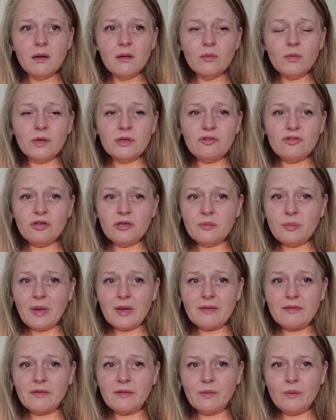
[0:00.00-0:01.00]
when she'd
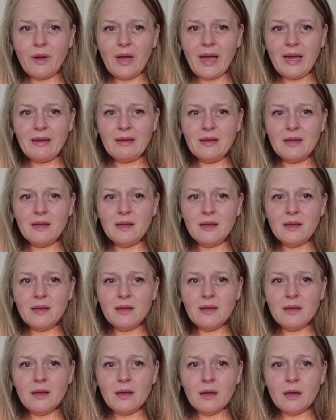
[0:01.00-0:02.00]
passed away.
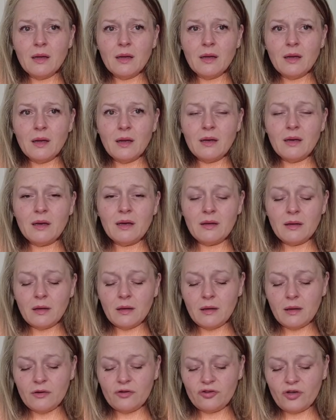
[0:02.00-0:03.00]

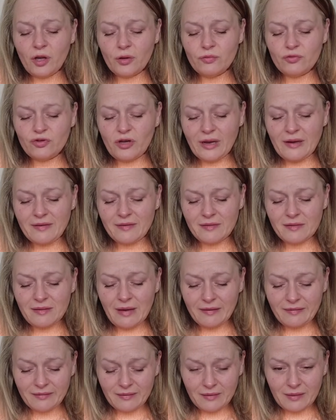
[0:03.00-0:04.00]
And I showed Jason
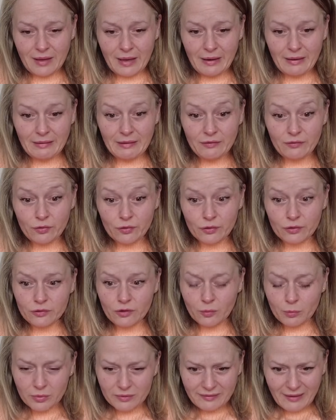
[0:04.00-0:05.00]
yesterday, and he took a
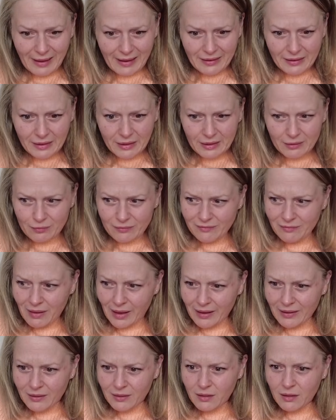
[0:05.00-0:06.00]
double take, and he was
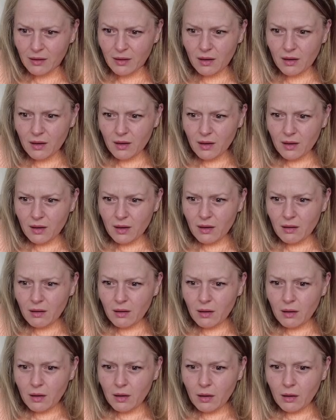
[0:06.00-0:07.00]
like,
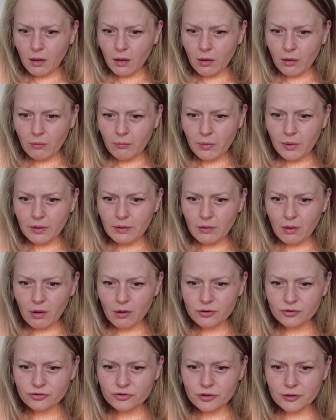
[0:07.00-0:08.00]
oh my
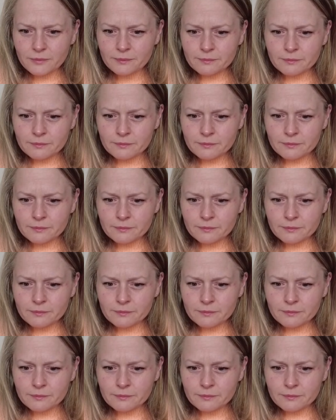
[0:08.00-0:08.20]
gosh,